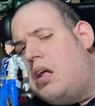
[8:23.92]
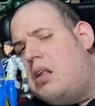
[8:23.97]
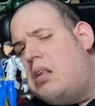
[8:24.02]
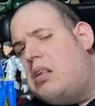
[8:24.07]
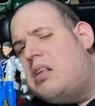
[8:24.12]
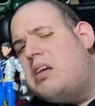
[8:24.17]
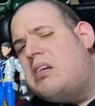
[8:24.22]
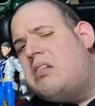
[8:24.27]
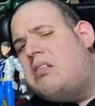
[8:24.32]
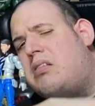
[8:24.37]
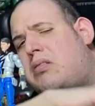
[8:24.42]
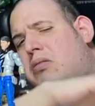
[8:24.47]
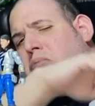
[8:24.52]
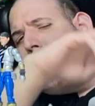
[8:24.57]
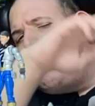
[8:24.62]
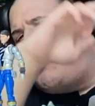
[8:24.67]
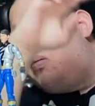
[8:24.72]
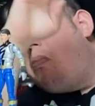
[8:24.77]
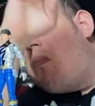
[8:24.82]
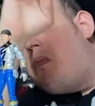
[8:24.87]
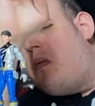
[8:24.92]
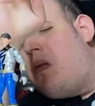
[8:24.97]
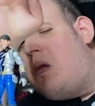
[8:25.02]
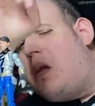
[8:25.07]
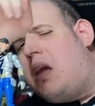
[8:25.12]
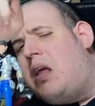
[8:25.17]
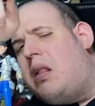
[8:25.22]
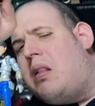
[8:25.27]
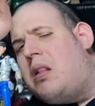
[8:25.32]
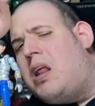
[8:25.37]
this is
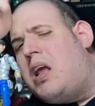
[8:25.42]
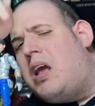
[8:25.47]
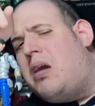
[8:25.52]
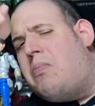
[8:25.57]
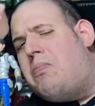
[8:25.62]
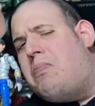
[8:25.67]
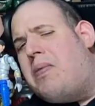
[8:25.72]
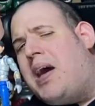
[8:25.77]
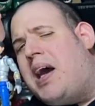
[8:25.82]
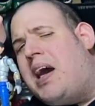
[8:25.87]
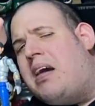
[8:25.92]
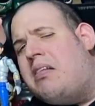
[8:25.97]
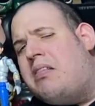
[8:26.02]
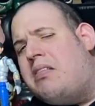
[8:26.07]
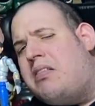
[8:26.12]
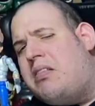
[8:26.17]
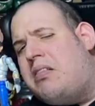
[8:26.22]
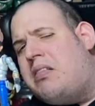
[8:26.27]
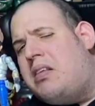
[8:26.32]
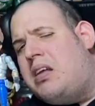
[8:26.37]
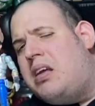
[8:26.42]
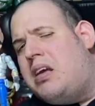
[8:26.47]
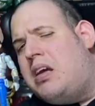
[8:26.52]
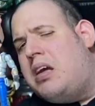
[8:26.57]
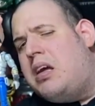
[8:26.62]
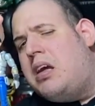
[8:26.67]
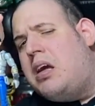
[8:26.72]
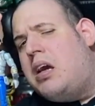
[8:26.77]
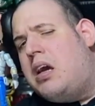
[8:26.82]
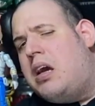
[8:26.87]
probably the best
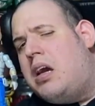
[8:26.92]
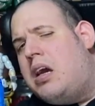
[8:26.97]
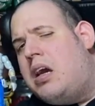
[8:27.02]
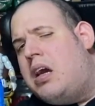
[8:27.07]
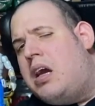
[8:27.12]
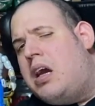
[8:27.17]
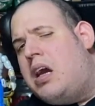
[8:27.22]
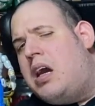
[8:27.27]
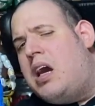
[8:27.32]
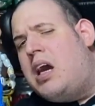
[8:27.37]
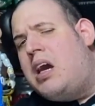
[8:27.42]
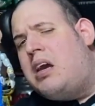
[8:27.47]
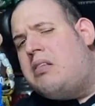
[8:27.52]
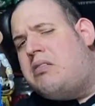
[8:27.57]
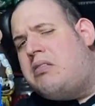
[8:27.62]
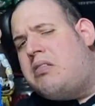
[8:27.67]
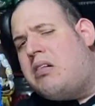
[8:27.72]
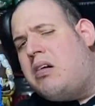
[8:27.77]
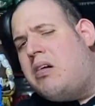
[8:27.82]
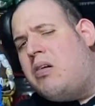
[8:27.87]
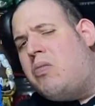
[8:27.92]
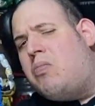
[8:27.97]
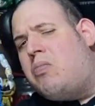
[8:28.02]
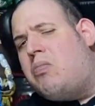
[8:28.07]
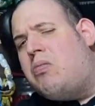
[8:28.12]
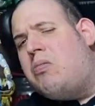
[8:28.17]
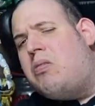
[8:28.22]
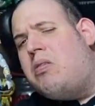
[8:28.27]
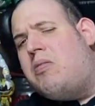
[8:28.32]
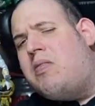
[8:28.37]
head
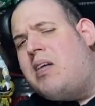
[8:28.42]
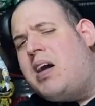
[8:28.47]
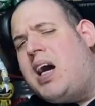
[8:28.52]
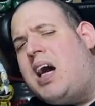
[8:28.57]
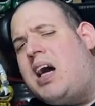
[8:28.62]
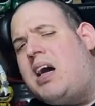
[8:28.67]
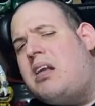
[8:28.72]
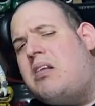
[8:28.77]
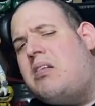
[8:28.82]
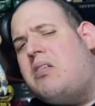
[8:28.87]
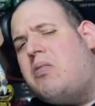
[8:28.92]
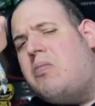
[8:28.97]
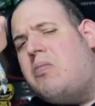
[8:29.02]
sculpt we've had